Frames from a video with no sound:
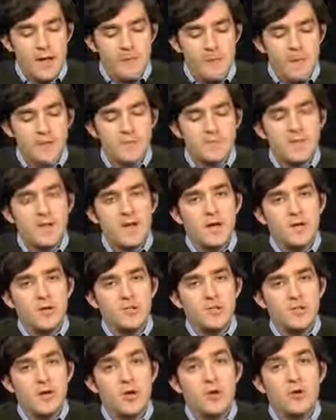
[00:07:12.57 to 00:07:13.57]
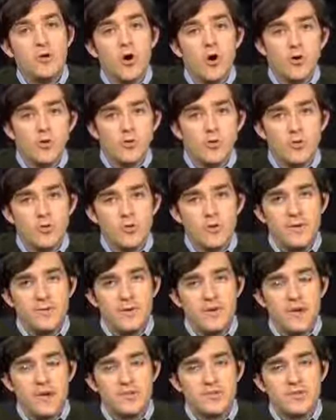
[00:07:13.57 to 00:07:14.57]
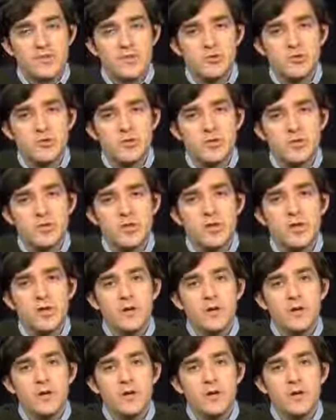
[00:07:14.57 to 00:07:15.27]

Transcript: That's because under Article 3 of the Constitution,